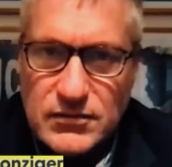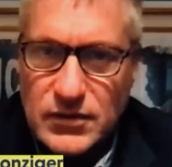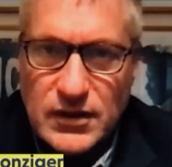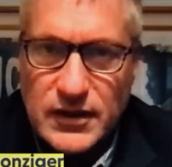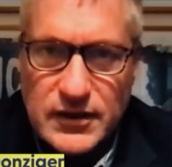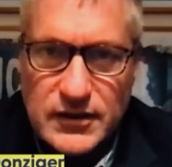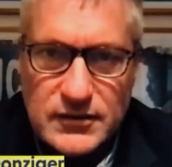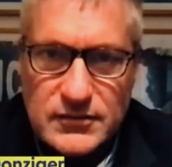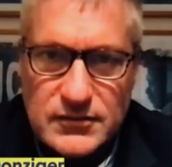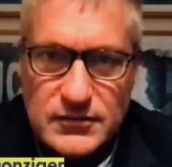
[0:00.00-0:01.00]
really
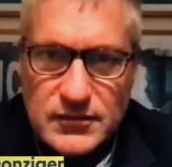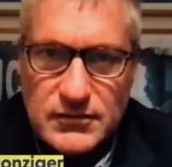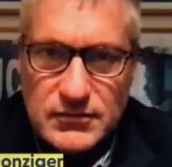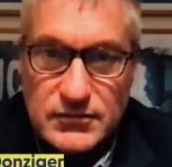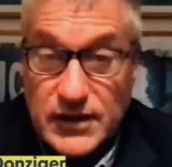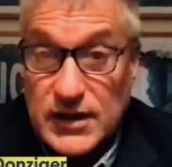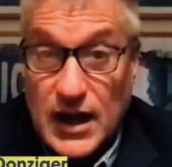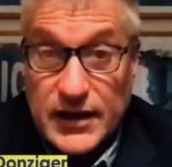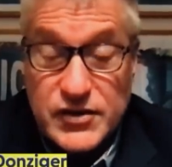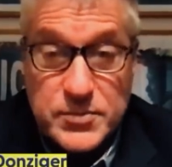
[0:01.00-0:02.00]
did
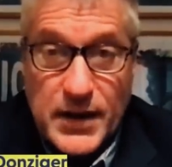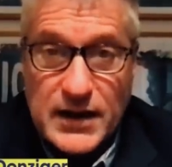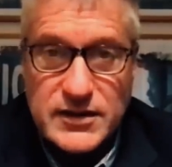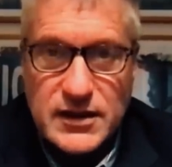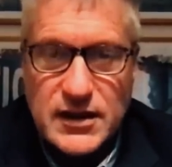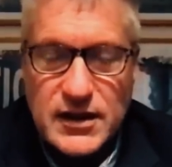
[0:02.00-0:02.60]
not expect it.